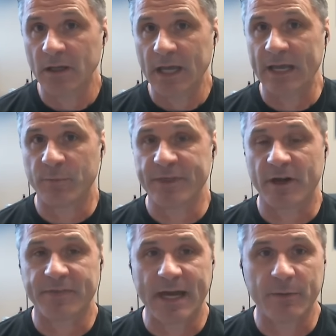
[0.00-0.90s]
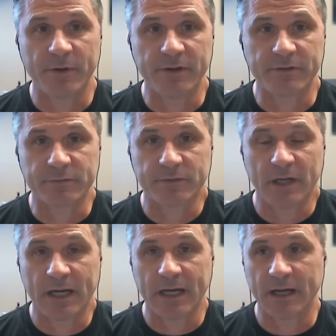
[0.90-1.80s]
and we thought that was
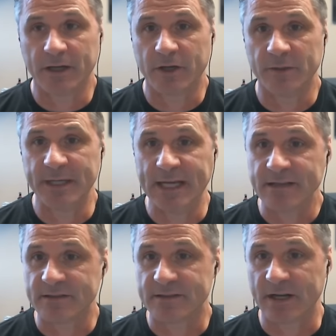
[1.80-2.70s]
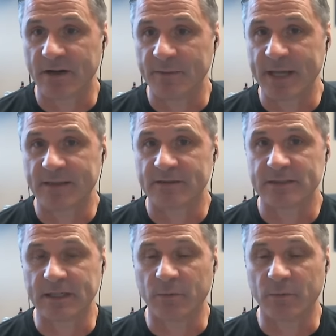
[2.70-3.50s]
uh, going to be necessary to make this thing